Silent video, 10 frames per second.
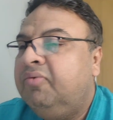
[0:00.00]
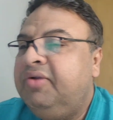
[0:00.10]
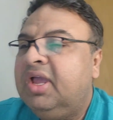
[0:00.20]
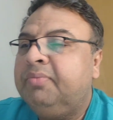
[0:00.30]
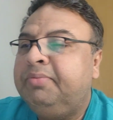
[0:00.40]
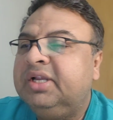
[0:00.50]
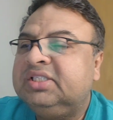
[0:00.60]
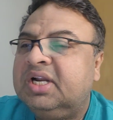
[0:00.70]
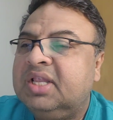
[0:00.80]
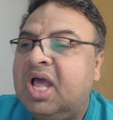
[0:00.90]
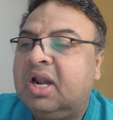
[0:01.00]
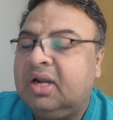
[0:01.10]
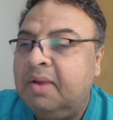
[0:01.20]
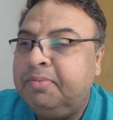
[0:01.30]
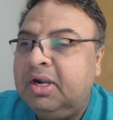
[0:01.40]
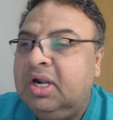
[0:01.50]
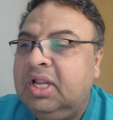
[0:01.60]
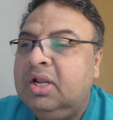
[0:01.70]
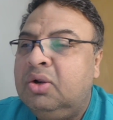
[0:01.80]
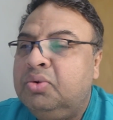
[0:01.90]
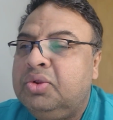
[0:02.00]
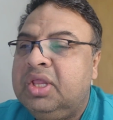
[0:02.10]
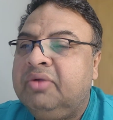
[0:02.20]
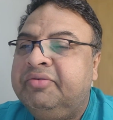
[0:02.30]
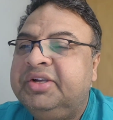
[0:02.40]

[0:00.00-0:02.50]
where patients are rapidly losing